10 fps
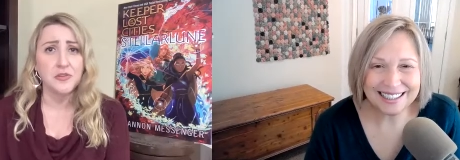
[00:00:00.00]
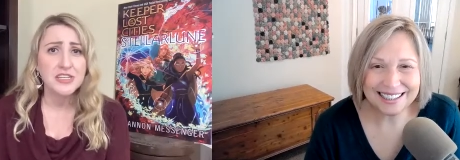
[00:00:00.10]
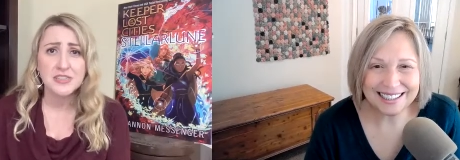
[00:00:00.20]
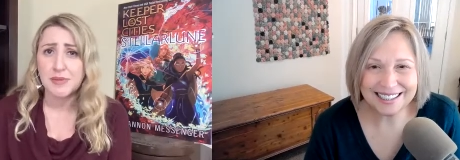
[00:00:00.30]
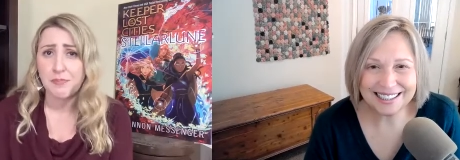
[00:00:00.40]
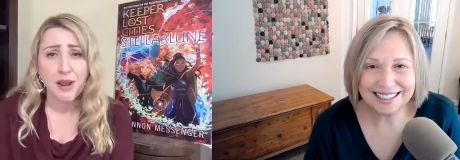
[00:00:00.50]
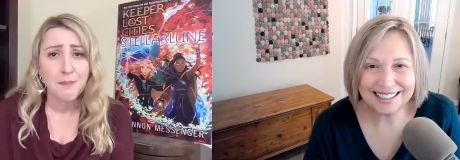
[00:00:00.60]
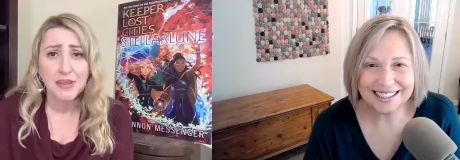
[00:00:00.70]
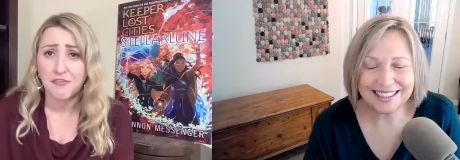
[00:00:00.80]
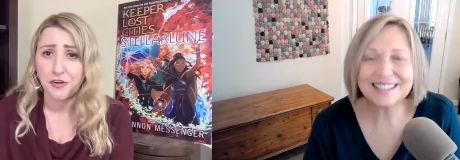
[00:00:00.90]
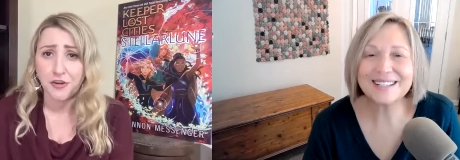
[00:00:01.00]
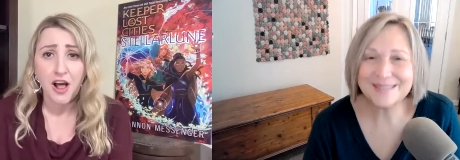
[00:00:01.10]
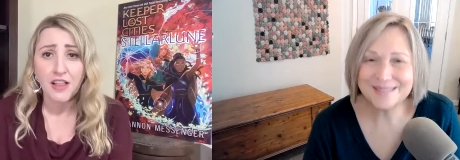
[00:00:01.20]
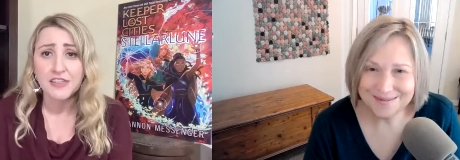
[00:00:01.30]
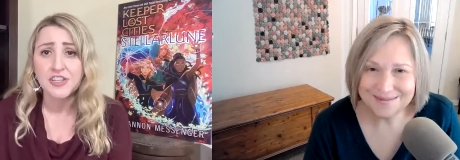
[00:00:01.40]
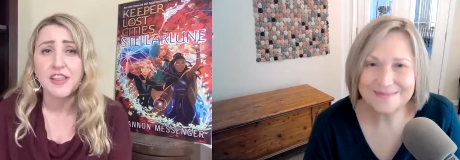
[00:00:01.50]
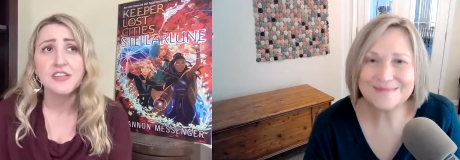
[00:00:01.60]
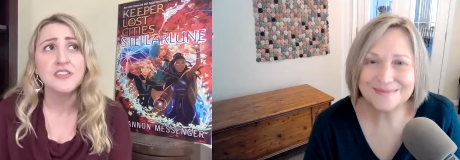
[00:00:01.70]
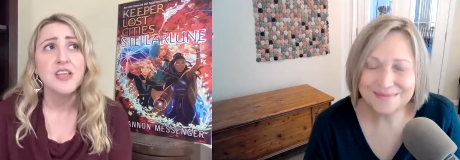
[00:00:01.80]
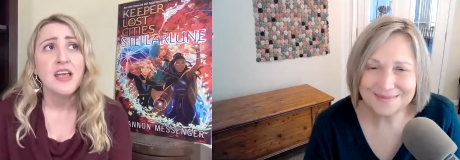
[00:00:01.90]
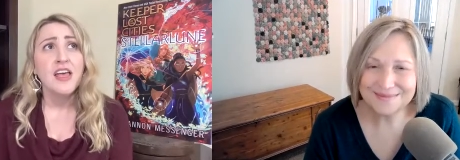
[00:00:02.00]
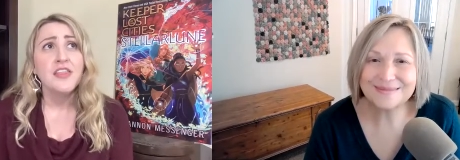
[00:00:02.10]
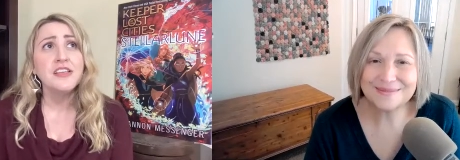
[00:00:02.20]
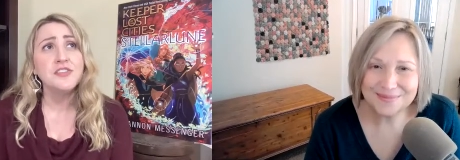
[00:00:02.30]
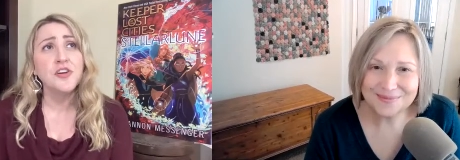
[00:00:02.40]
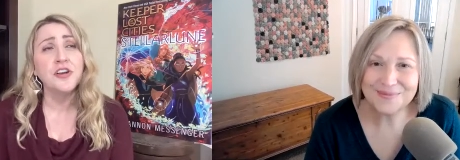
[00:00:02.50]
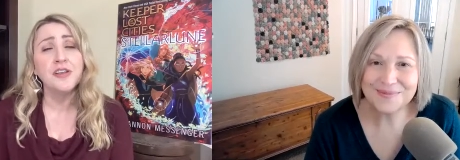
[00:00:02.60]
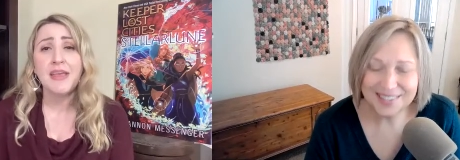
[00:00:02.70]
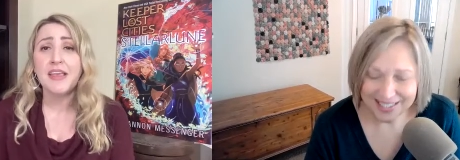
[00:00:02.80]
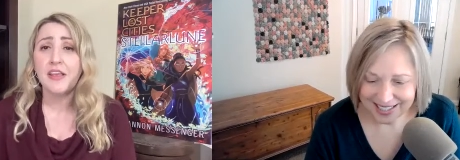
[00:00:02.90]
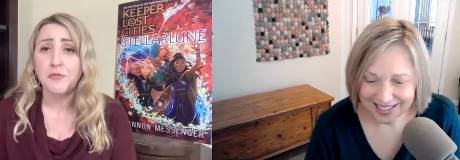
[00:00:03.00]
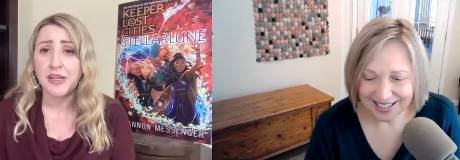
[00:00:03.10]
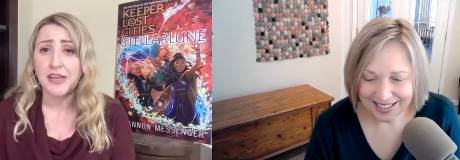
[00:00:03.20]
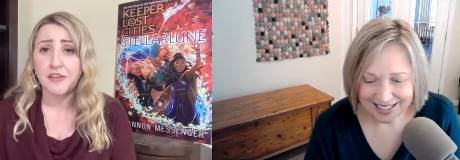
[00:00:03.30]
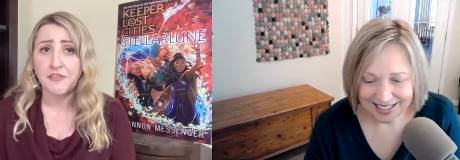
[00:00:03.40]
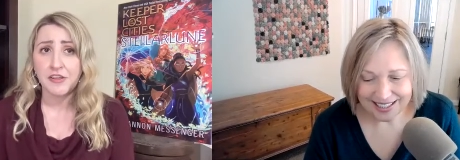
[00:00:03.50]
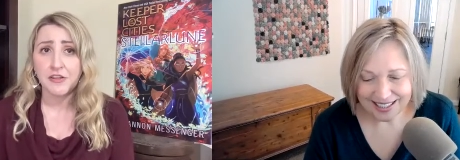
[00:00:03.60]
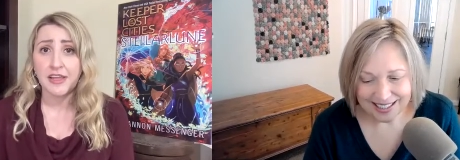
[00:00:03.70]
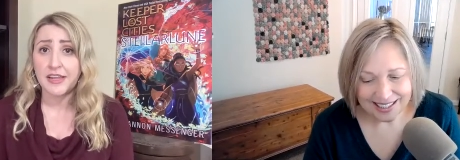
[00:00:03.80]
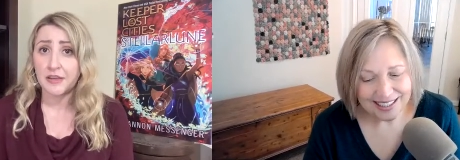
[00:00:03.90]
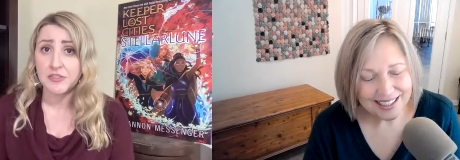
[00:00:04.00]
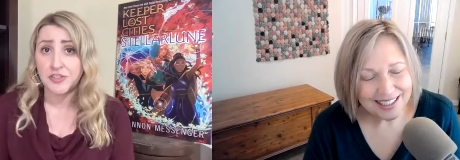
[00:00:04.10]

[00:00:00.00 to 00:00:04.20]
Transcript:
Speaker 1: you need to be prepping for college. And they started making reading feel like it was a